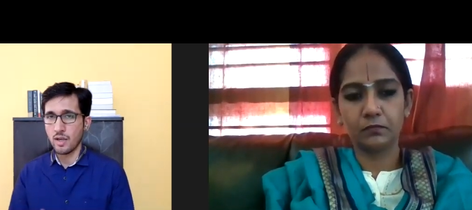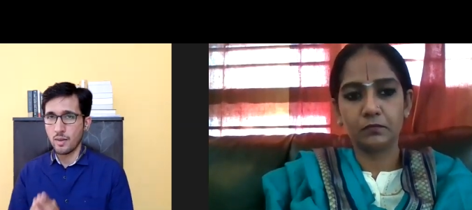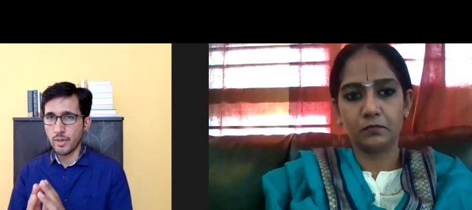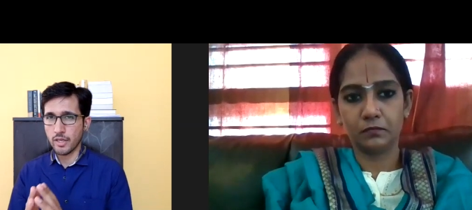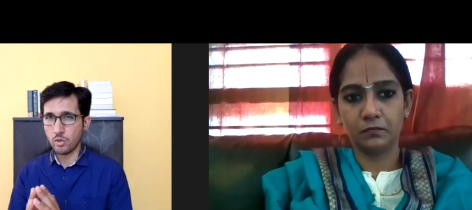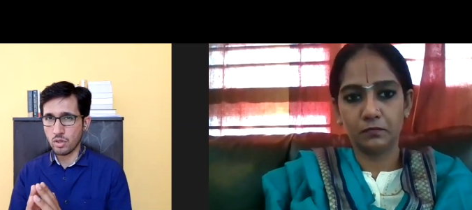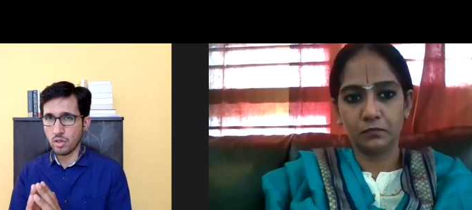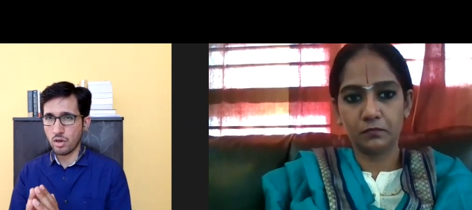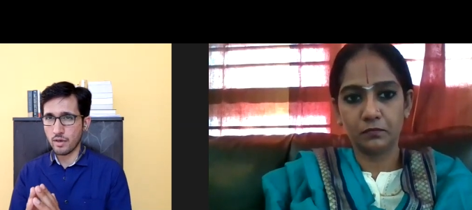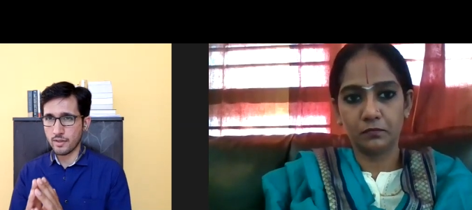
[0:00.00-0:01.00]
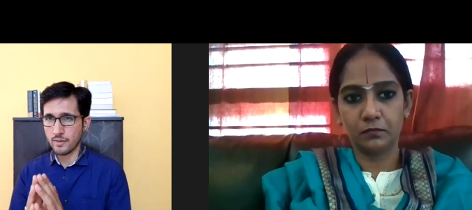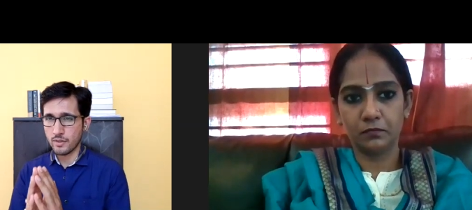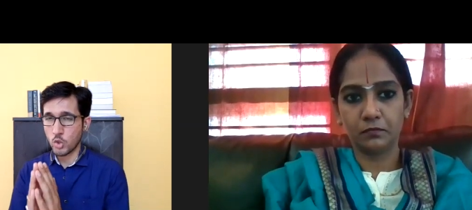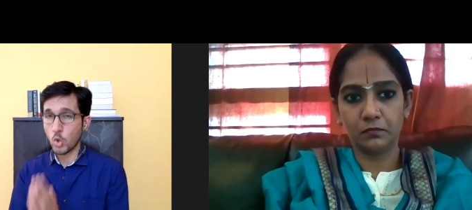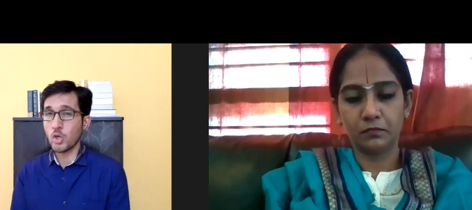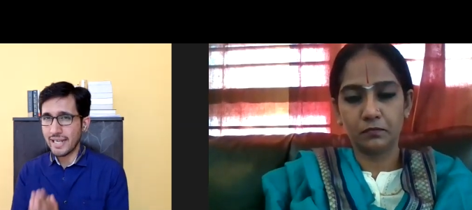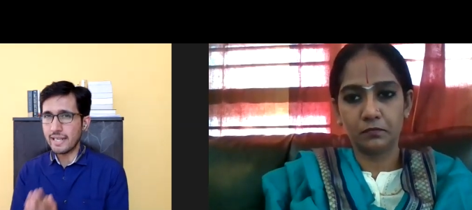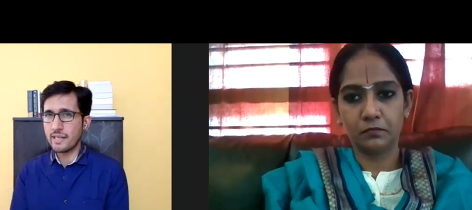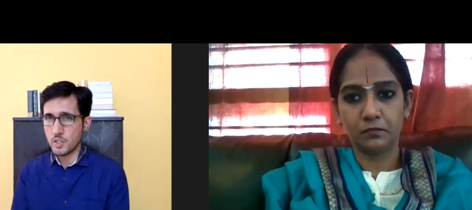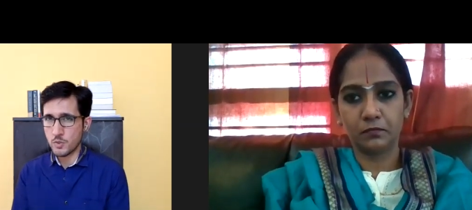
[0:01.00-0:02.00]
Speaker 1: But you cannot totally
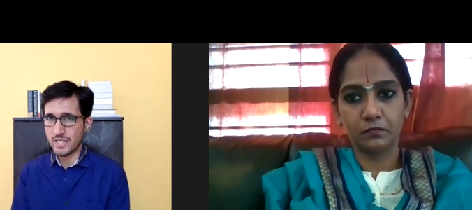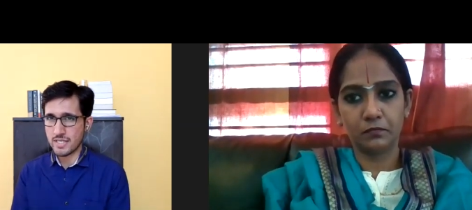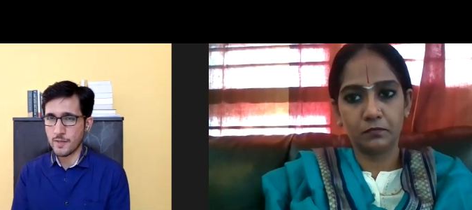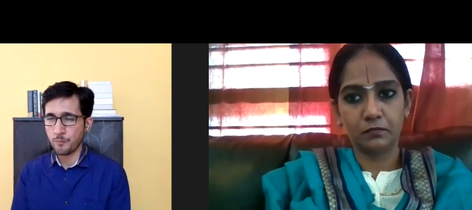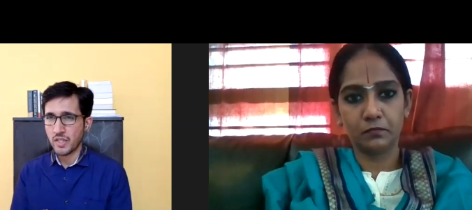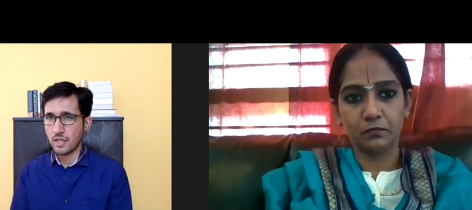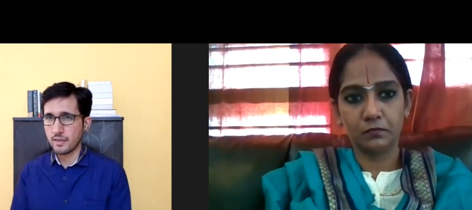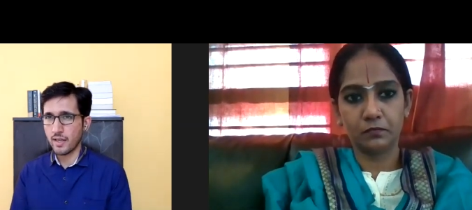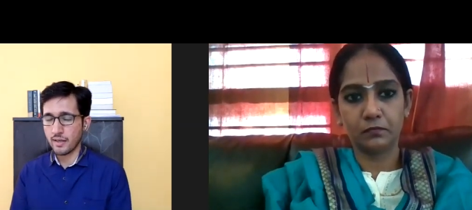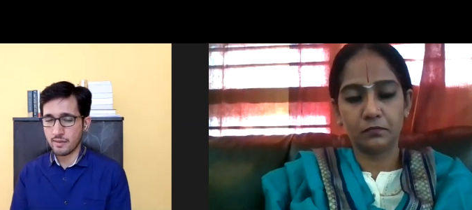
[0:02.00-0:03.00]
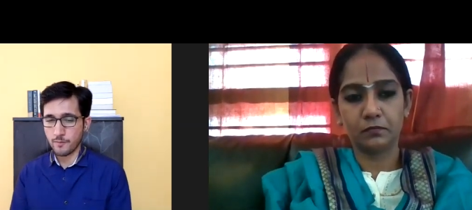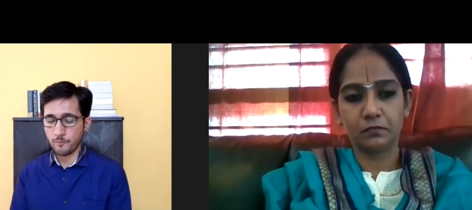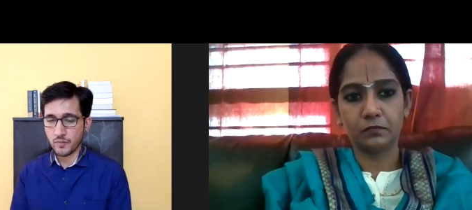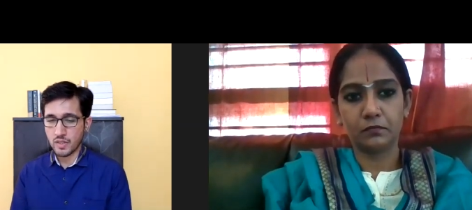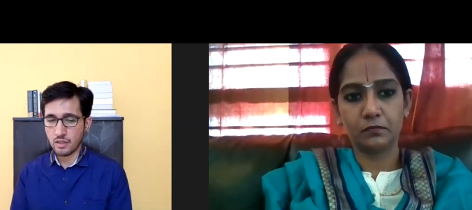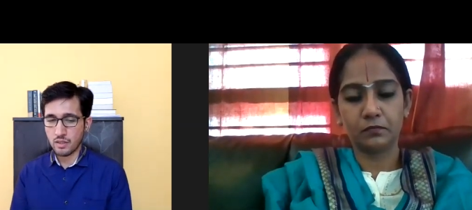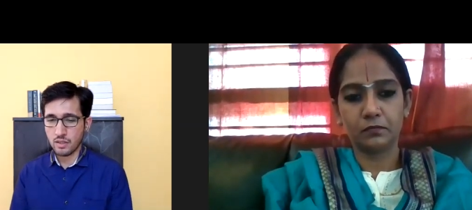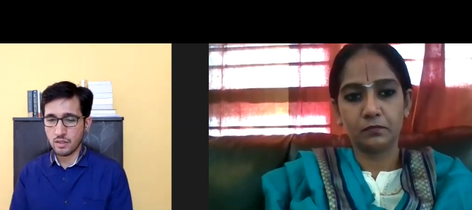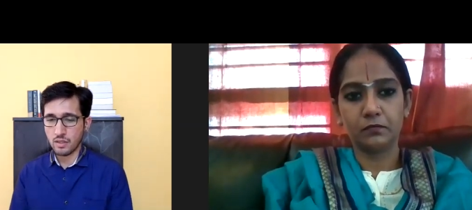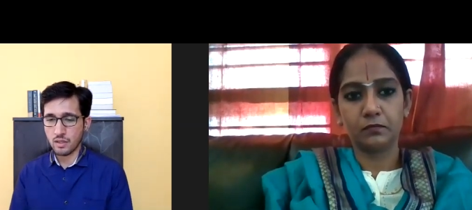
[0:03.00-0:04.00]
dismiss that
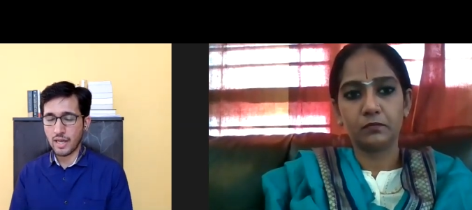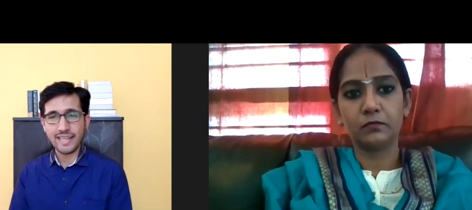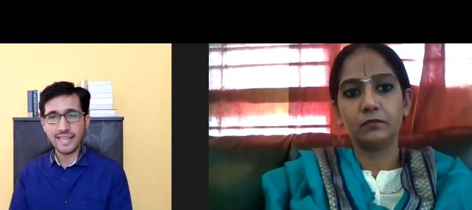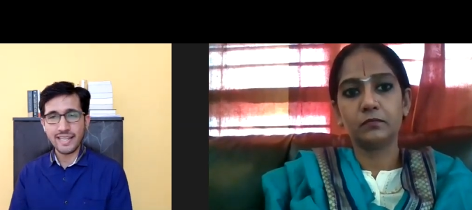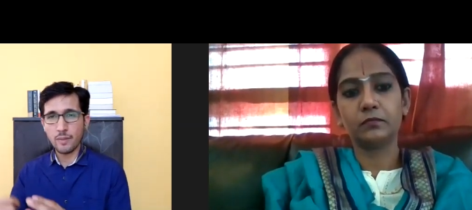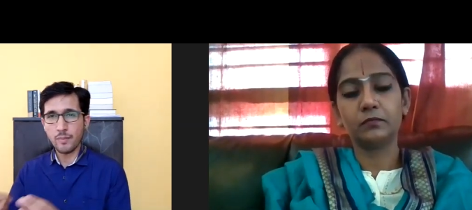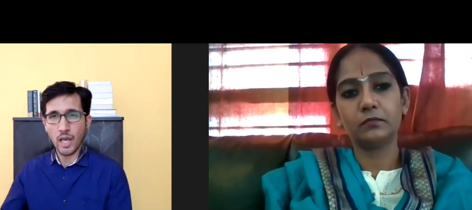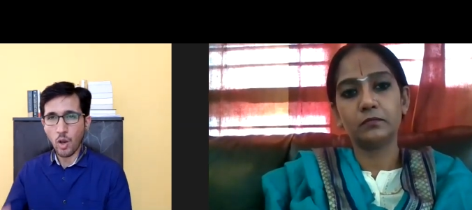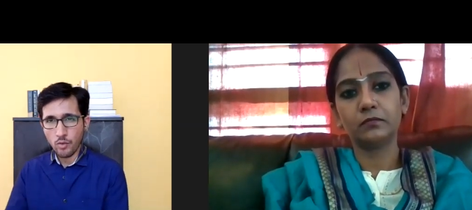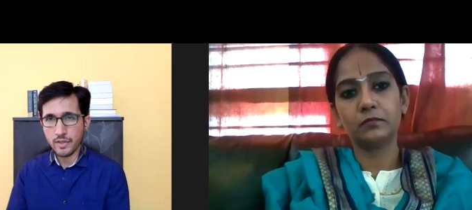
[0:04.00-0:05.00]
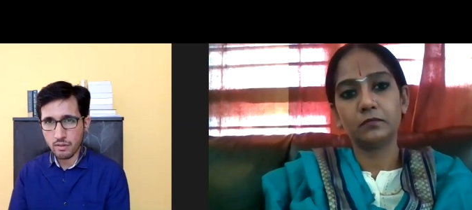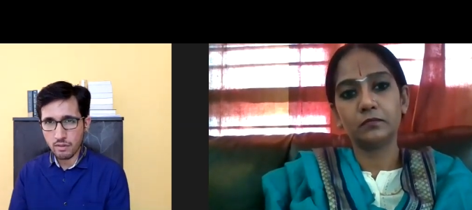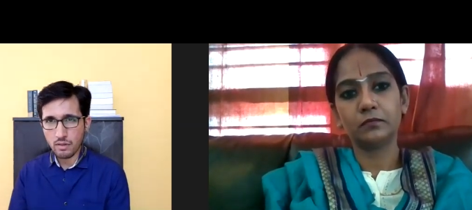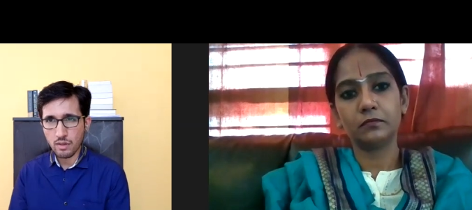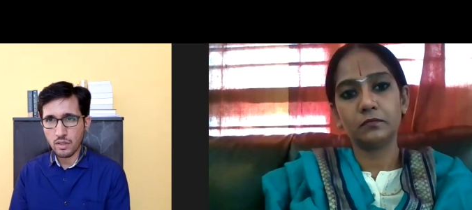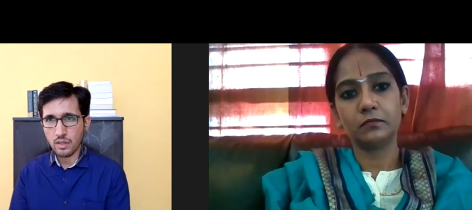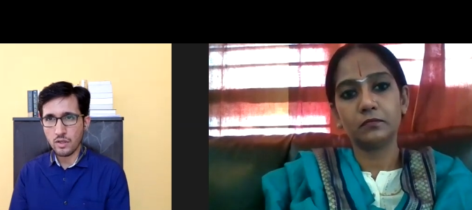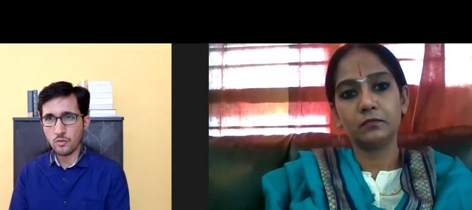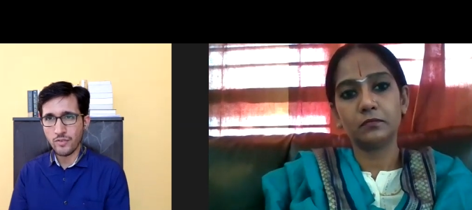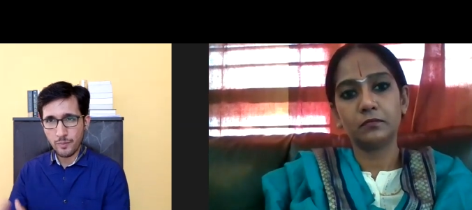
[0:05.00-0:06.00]
uh, I can be however
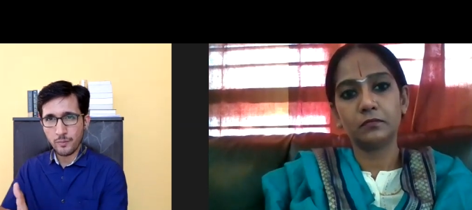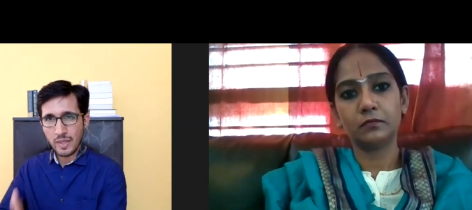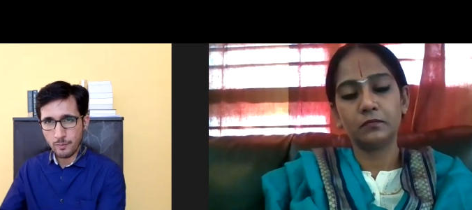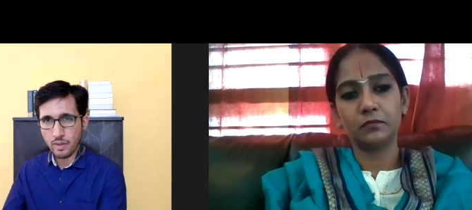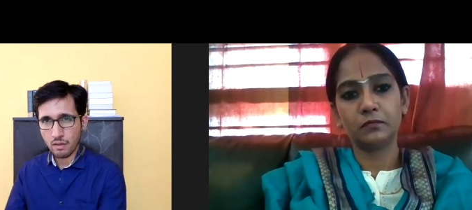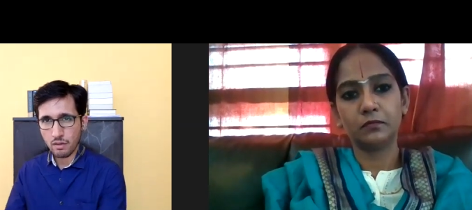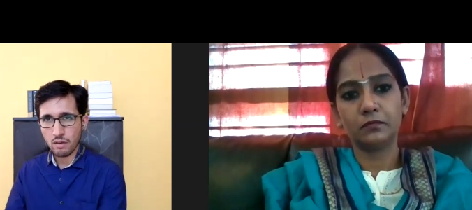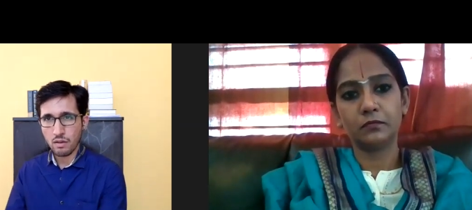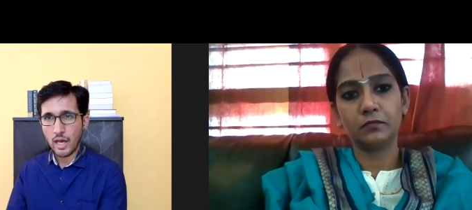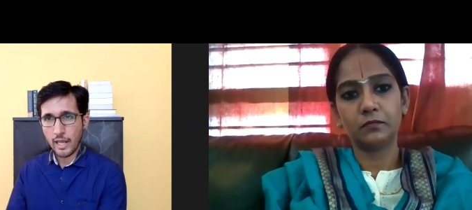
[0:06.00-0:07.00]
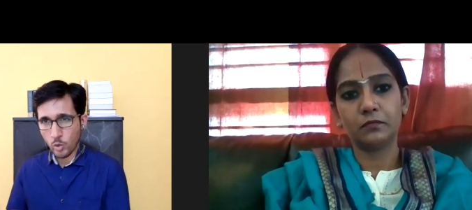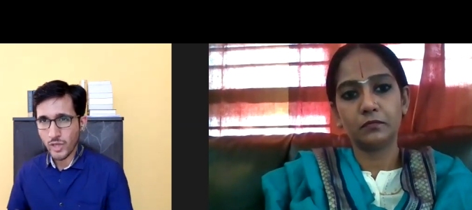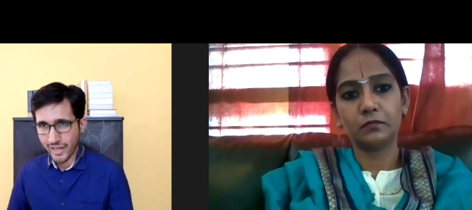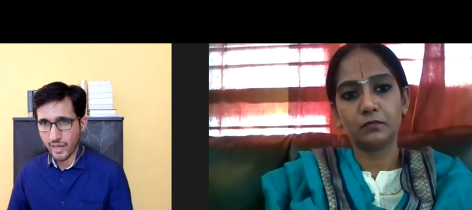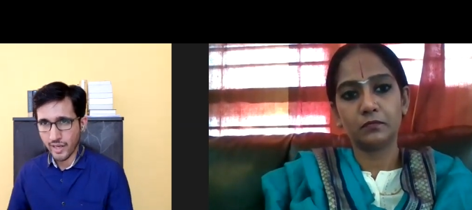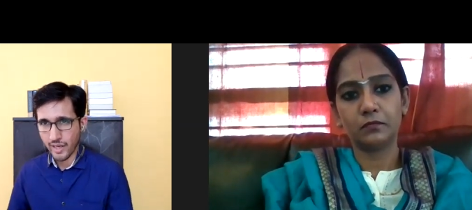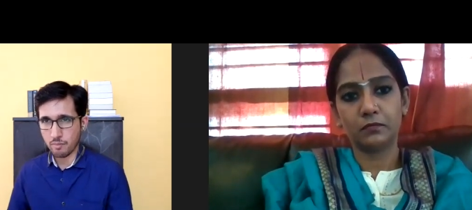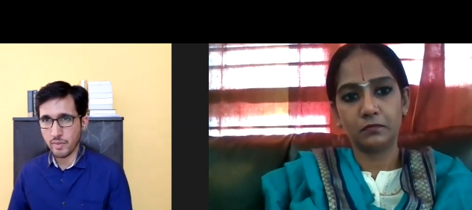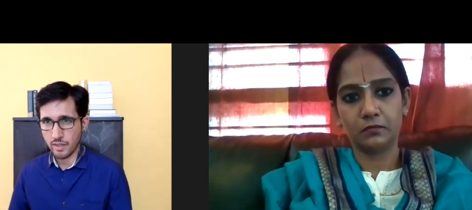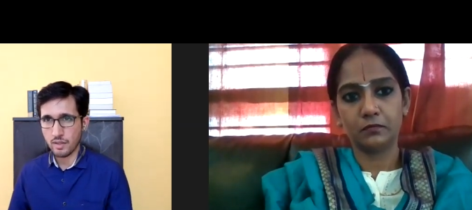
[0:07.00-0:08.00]
when people are looking at me.
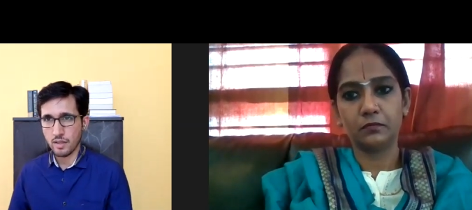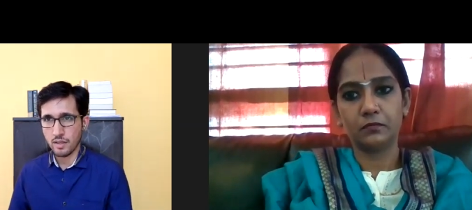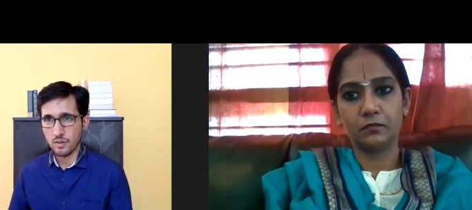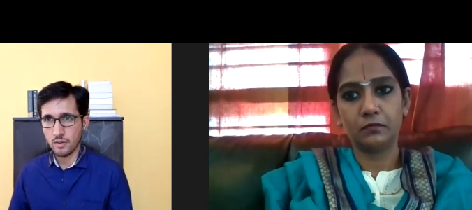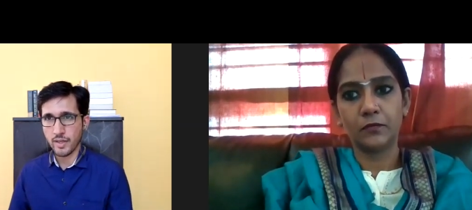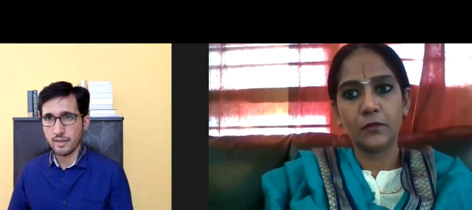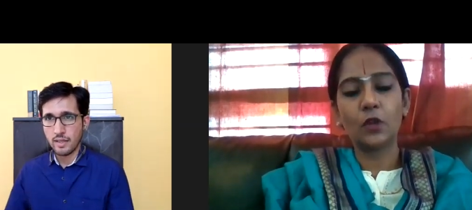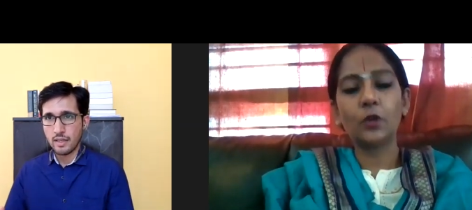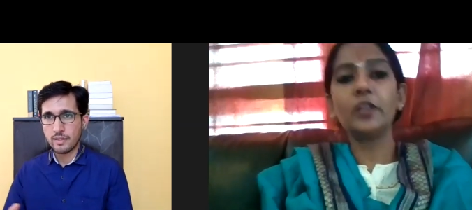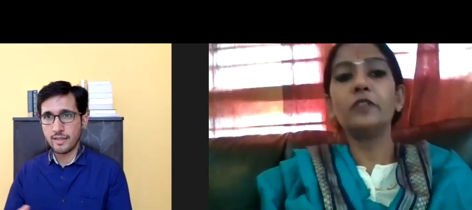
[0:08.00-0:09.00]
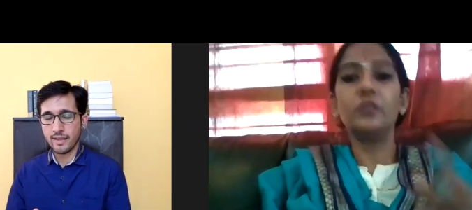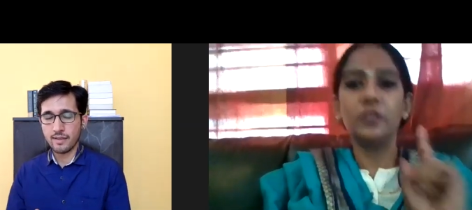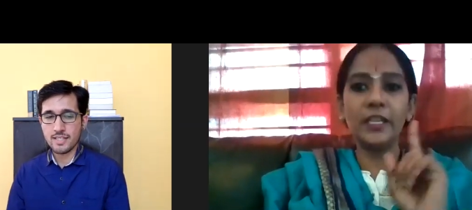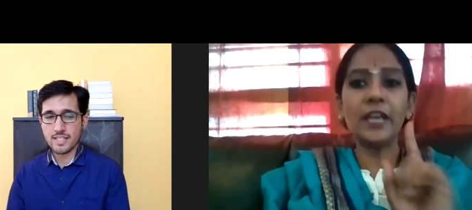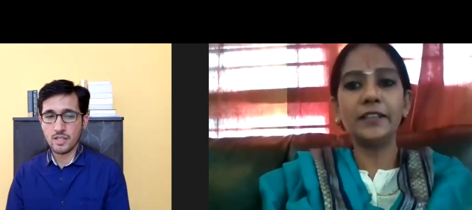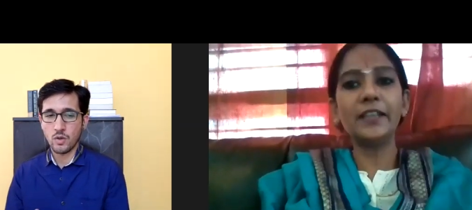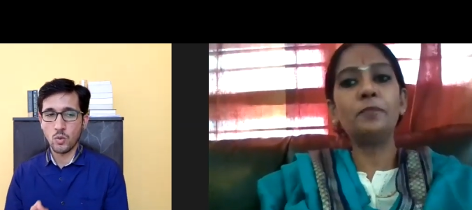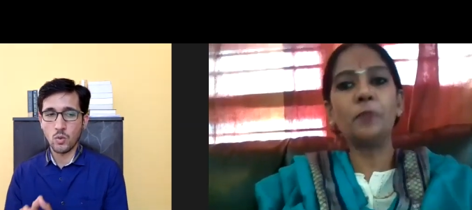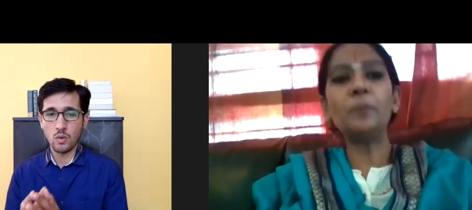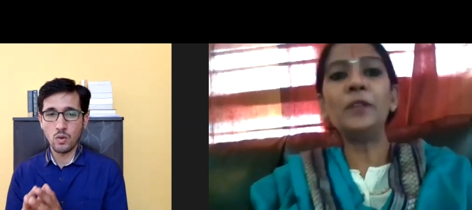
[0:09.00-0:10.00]
Okay,
Speaker 2: okay. There is yeah they are
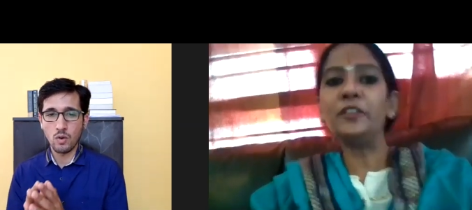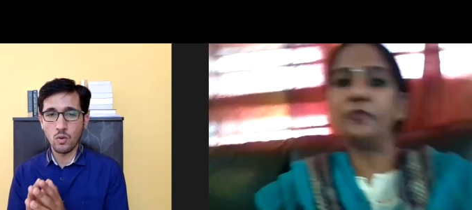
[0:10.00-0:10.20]
public